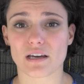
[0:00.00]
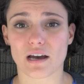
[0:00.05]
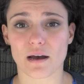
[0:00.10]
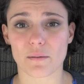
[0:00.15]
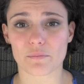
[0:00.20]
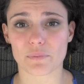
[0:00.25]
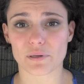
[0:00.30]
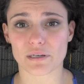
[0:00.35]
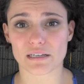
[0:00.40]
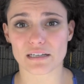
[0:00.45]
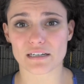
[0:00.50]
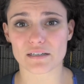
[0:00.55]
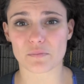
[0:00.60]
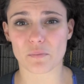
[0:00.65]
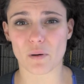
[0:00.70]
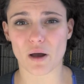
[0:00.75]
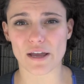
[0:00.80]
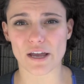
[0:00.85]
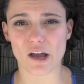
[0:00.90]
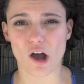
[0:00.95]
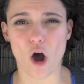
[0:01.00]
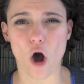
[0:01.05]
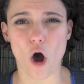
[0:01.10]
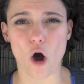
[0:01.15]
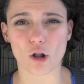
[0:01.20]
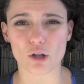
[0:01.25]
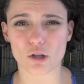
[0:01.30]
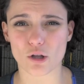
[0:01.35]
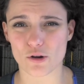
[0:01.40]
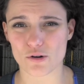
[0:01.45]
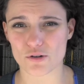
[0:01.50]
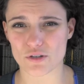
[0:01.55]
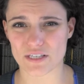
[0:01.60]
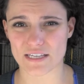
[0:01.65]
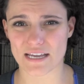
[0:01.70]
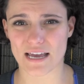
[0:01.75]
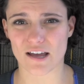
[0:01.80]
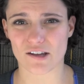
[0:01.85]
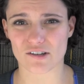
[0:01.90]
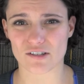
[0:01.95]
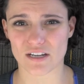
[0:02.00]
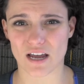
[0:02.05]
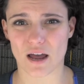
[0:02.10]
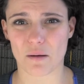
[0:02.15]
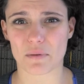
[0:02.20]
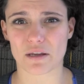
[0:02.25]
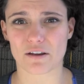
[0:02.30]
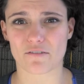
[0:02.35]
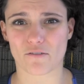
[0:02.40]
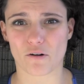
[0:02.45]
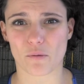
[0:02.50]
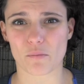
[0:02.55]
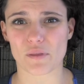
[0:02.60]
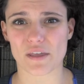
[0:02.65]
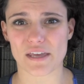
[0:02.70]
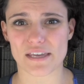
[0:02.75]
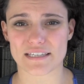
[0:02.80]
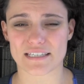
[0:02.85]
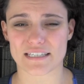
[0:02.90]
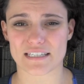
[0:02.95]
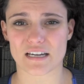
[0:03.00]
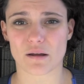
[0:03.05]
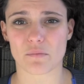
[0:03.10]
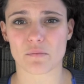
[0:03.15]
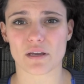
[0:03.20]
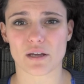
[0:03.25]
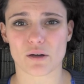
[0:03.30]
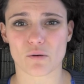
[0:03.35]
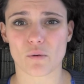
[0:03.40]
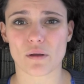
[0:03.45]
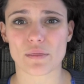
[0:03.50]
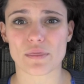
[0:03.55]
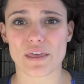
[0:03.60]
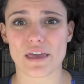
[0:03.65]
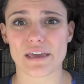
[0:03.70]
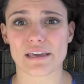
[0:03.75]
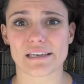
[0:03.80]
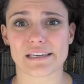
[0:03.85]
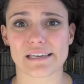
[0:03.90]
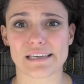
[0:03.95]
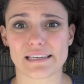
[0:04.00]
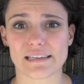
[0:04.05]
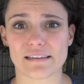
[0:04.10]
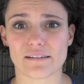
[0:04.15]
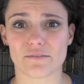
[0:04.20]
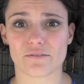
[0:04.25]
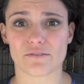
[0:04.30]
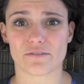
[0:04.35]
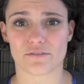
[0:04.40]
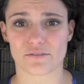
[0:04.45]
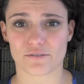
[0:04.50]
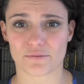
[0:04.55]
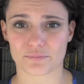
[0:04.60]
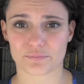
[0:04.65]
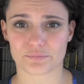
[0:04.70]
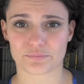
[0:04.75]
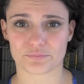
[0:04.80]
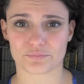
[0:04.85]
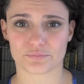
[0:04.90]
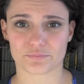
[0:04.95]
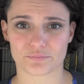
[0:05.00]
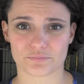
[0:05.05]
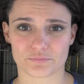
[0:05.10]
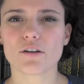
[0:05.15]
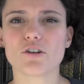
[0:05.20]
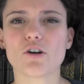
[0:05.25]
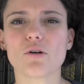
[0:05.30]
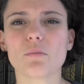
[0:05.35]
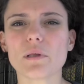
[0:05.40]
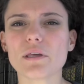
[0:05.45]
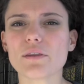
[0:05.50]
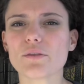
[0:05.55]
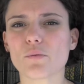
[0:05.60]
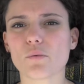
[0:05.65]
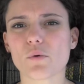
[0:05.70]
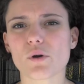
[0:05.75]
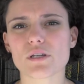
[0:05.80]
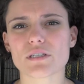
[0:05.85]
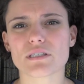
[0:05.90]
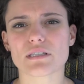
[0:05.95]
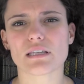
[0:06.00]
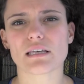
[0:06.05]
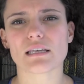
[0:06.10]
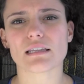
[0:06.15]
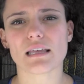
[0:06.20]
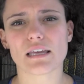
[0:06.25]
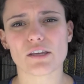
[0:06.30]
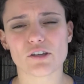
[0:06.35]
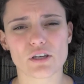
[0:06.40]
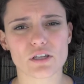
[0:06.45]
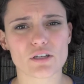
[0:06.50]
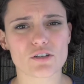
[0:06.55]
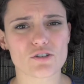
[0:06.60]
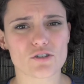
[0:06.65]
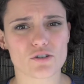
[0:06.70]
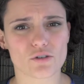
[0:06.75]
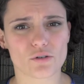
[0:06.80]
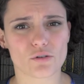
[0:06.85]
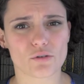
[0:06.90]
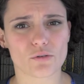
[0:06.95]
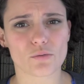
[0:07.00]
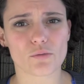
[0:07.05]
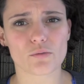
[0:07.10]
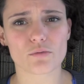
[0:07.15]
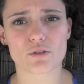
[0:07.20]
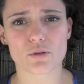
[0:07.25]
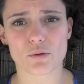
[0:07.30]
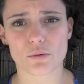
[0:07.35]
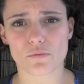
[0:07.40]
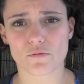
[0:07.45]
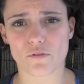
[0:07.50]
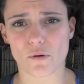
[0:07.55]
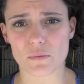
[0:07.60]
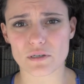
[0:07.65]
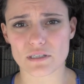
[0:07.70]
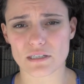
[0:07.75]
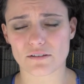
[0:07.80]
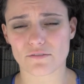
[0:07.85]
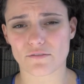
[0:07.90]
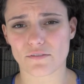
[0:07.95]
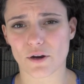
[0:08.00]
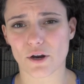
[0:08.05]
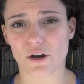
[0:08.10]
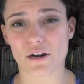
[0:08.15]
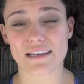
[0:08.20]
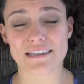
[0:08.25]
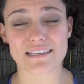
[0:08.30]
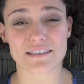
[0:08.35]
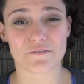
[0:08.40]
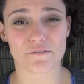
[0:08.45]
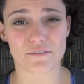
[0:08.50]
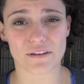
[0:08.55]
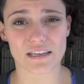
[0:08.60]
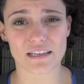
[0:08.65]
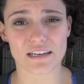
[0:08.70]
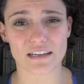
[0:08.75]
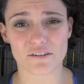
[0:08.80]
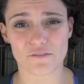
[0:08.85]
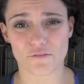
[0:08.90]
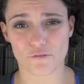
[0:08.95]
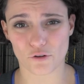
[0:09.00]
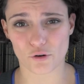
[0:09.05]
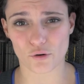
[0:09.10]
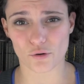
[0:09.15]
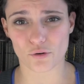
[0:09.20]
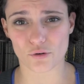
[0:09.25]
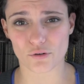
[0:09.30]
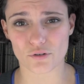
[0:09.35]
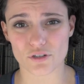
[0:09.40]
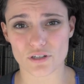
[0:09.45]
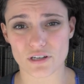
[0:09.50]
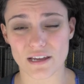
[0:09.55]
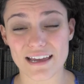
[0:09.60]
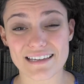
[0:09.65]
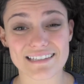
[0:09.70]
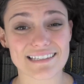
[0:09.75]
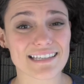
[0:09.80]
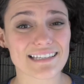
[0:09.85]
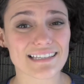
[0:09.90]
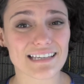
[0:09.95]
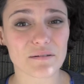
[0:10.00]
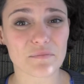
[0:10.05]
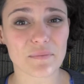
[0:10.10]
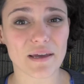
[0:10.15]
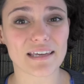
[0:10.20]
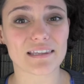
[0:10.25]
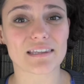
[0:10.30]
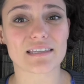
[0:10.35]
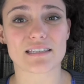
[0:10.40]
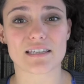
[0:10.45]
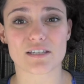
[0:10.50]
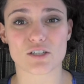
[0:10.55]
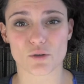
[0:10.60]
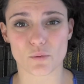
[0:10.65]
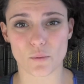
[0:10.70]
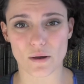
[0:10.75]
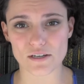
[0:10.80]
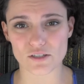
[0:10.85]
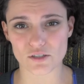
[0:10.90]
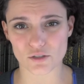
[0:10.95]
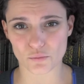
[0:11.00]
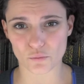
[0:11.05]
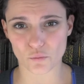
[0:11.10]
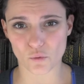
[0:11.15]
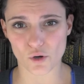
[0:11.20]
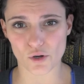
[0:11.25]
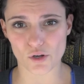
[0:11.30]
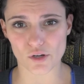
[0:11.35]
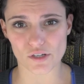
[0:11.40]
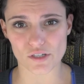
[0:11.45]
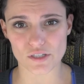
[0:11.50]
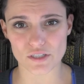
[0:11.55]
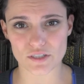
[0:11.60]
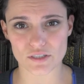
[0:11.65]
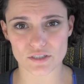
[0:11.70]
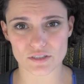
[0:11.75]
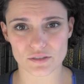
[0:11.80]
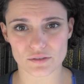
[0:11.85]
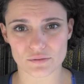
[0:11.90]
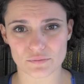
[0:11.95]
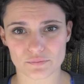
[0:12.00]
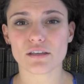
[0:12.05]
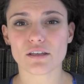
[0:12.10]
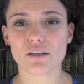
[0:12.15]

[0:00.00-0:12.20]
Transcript: accompanied by a hollow sound coming from their stomach when they heave. Normally the worst thing that you can do to a vomiting ferret is feed it food, as this can make the situation worse.